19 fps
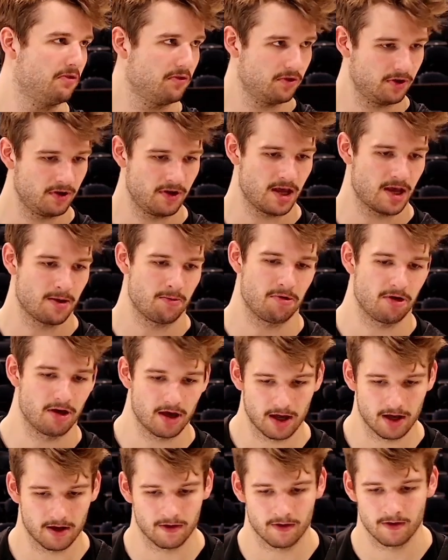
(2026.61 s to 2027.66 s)
in the
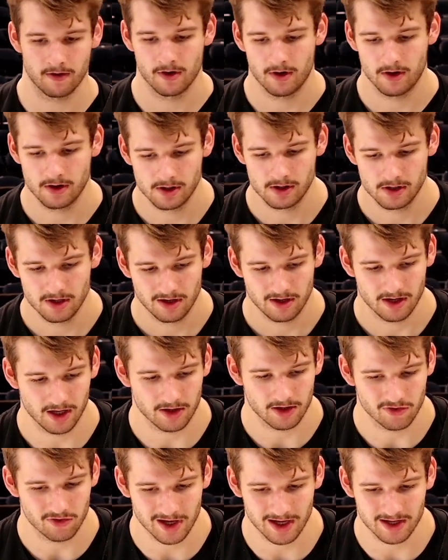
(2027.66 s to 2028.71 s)
NBA, and like
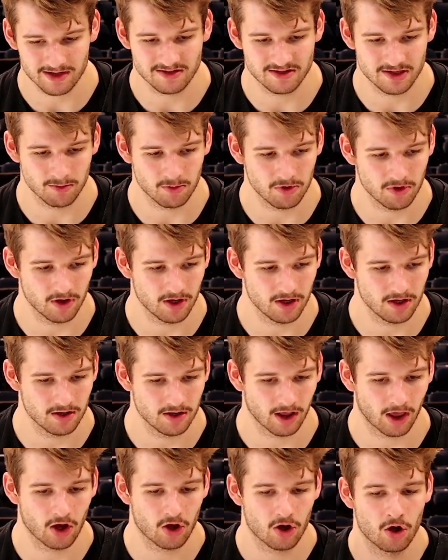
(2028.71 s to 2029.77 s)
you can't simulate,
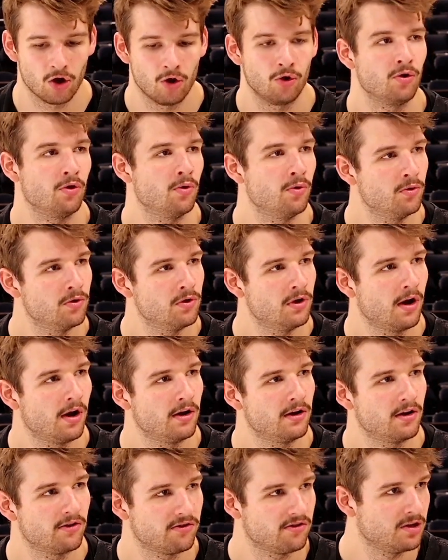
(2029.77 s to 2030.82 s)
like a cone
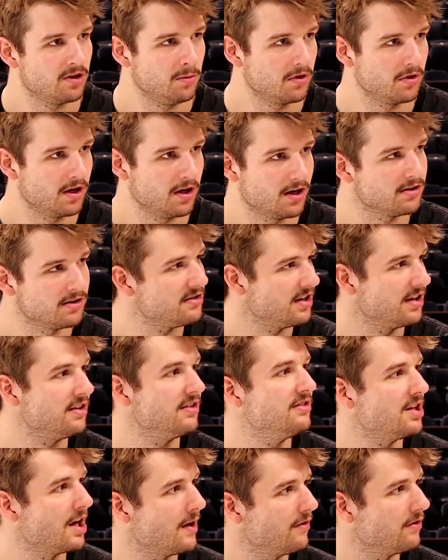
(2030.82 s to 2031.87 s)
doesn't simulate a
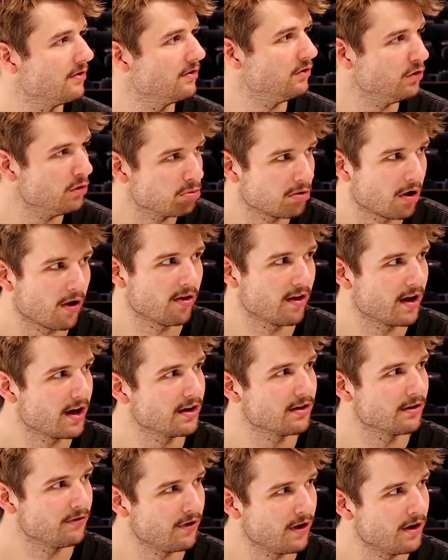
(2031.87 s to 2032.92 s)
6'7" super athletic
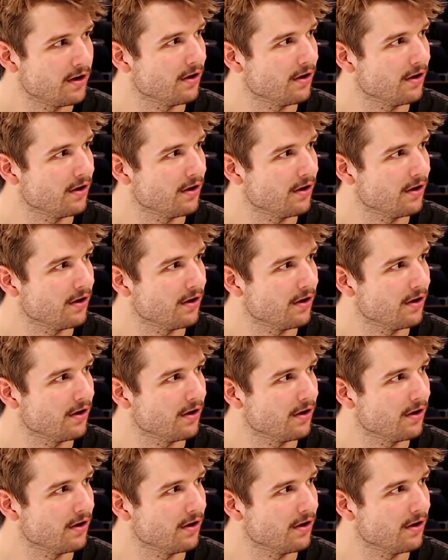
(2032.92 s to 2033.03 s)
defender.